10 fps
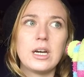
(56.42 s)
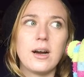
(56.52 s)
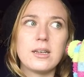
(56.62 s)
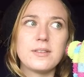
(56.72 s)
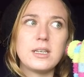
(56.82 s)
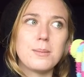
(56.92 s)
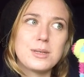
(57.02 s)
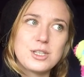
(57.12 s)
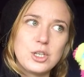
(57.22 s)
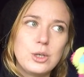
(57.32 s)
kind of a number
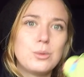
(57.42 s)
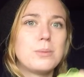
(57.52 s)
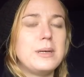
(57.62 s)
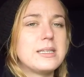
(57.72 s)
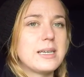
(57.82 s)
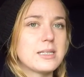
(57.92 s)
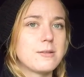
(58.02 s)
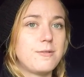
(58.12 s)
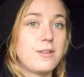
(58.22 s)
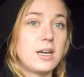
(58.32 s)
two would be to get
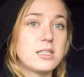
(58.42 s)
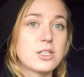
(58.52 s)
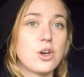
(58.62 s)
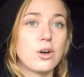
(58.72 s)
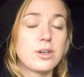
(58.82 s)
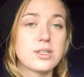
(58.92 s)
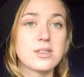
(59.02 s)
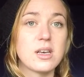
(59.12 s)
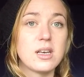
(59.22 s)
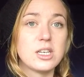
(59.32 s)
some flight
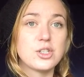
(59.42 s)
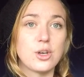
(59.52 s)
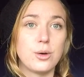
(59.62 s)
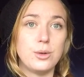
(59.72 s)
socks, so